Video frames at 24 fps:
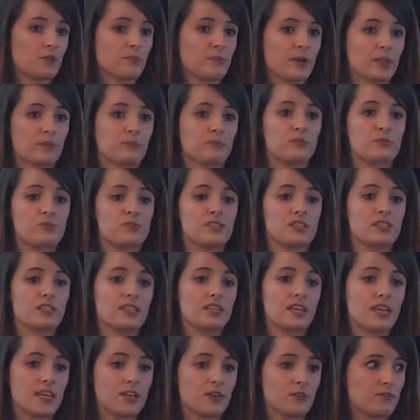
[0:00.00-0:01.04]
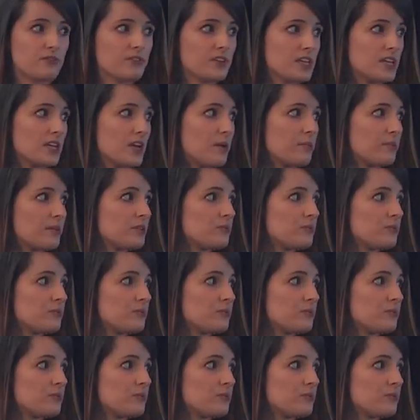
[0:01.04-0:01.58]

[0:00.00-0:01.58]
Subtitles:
about boosting the AOV up,